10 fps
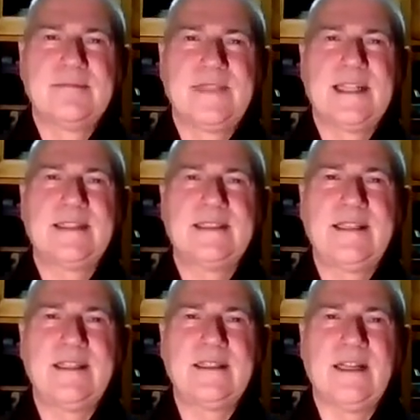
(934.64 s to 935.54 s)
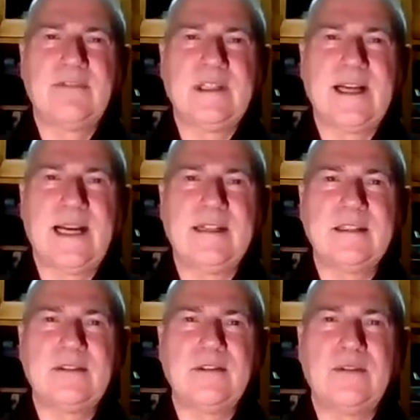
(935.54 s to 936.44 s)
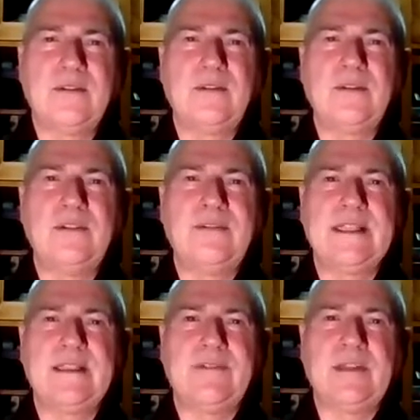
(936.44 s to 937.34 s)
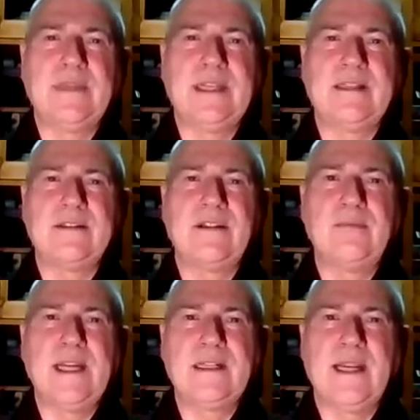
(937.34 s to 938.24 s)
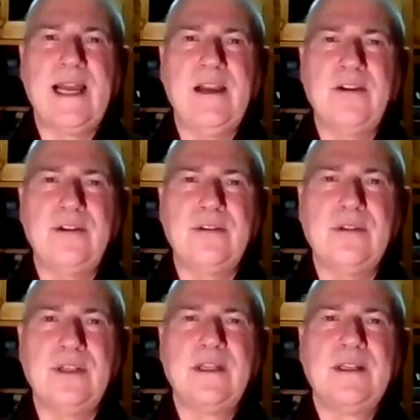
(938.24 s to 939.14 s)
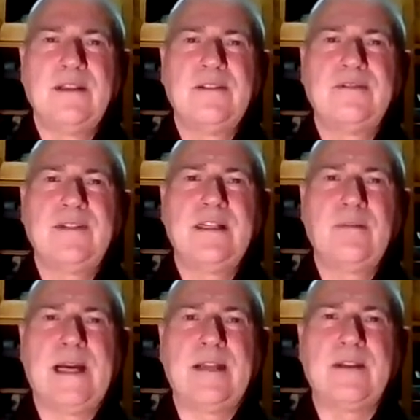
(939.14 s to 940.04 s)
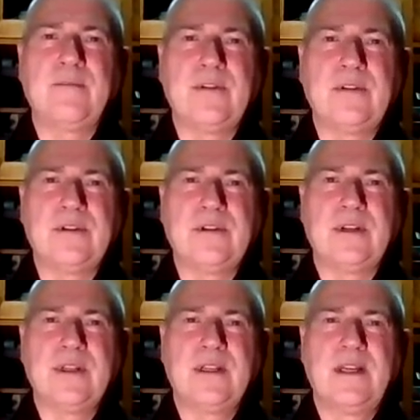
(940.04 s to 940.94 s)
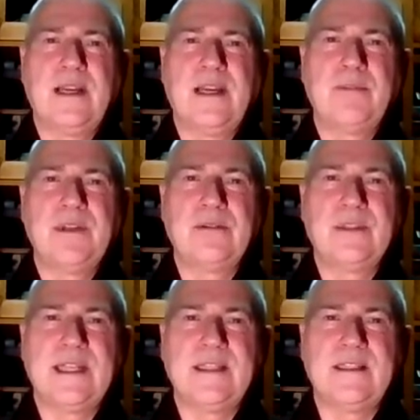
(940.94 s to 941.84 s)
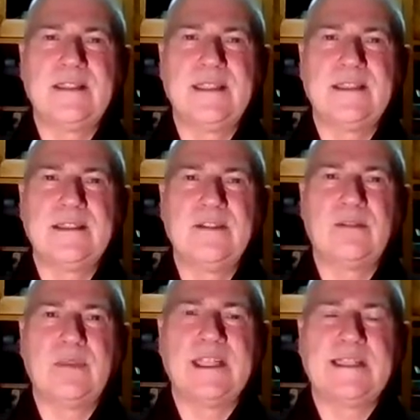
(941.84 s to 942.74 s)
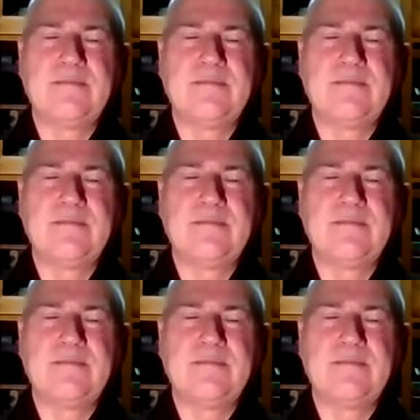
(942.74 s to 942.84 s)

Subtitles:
Extend this loving kindness to all of these living beings, no matter how you feel about them through your habitual tendencies normally.